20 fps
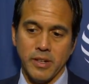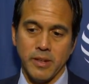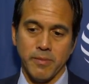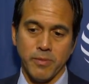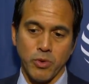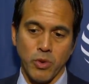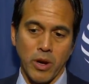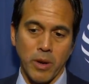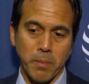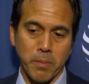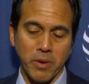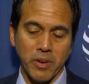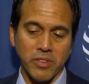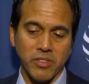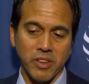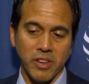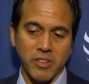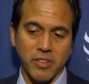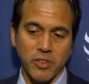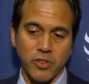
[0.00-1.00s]
throughout
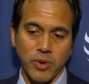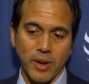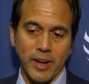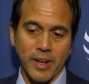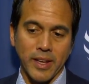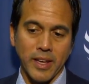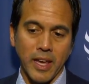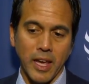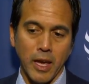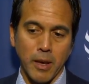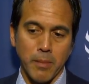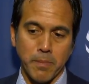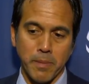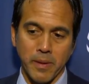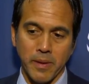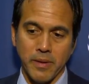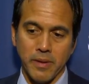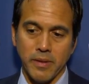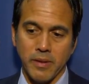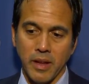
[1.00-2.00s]
preseason, training camp,
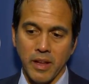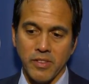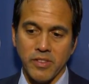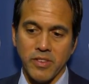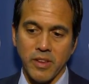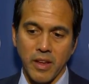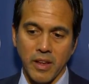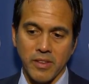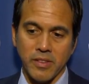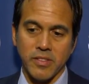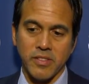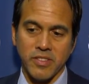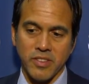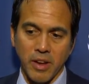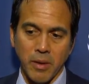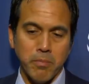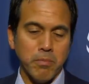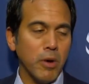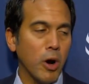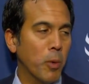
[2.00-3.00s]
and at
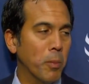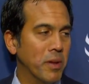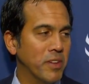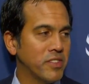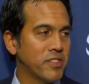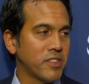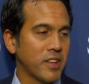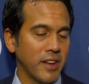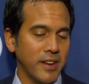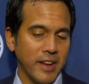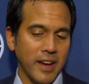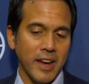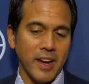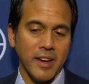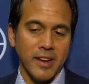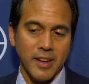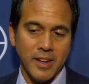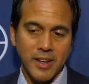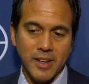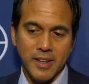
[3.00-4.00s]
some moments tonight.